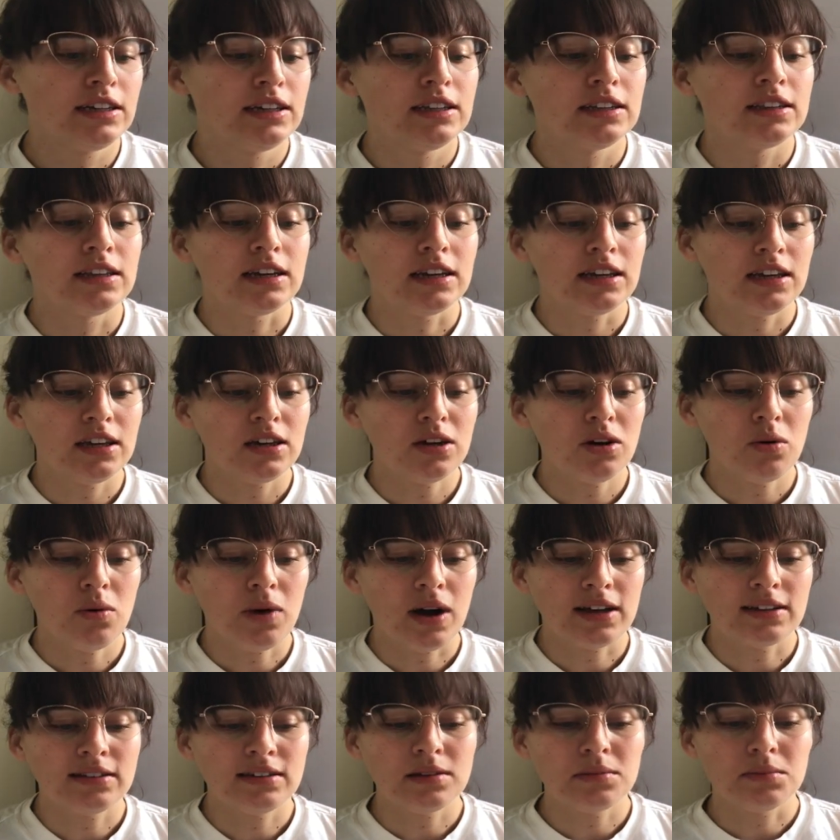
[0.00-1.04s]
The
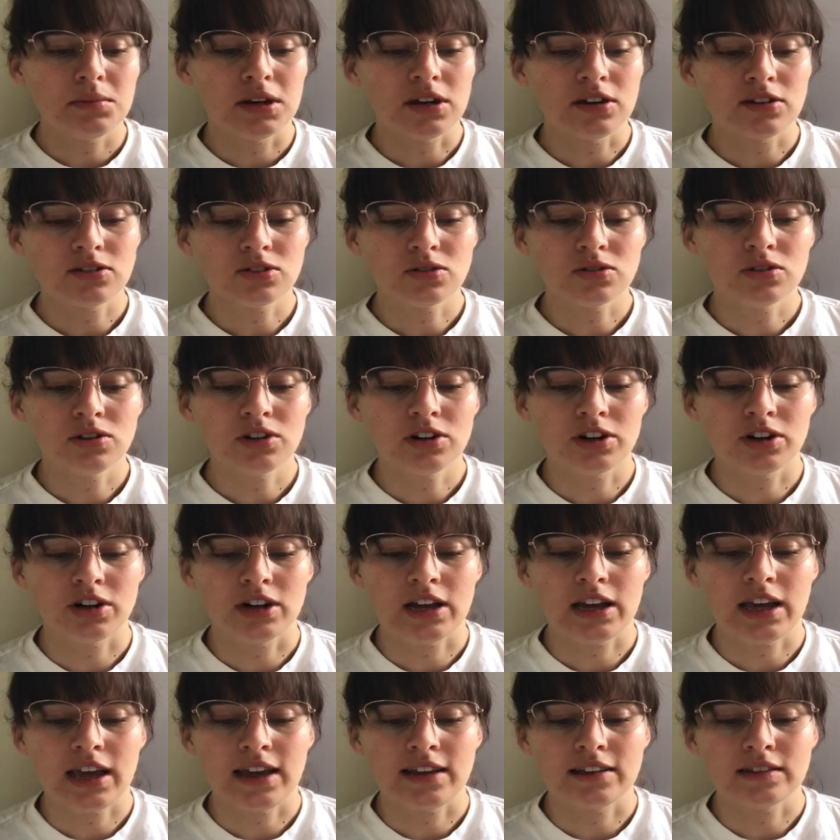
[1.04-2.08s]
Hiawassee Middle School
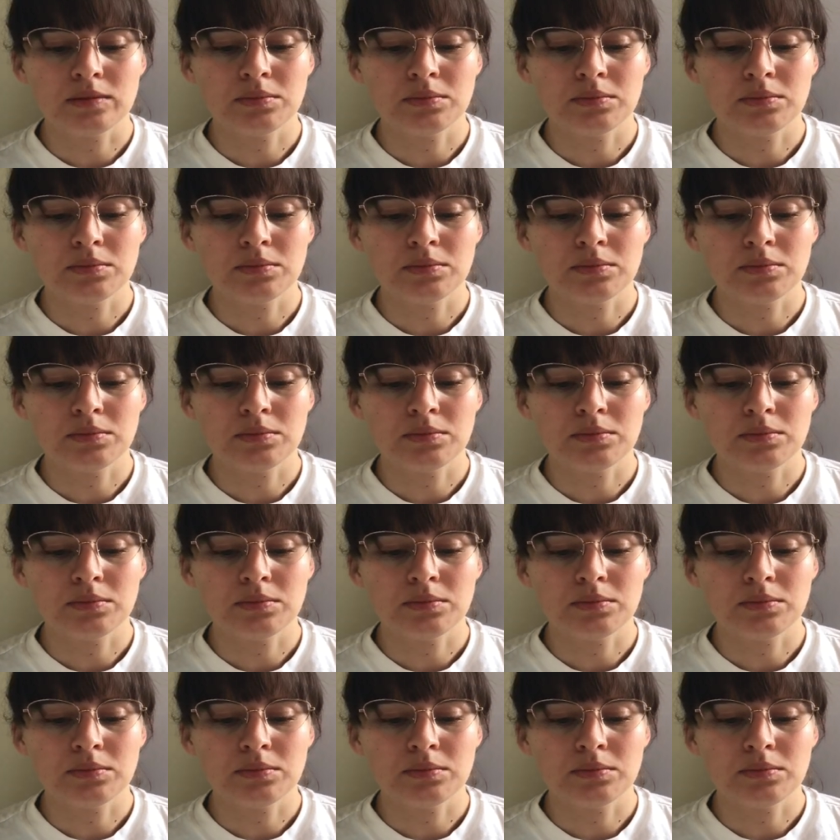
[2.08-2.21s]
Hurricanes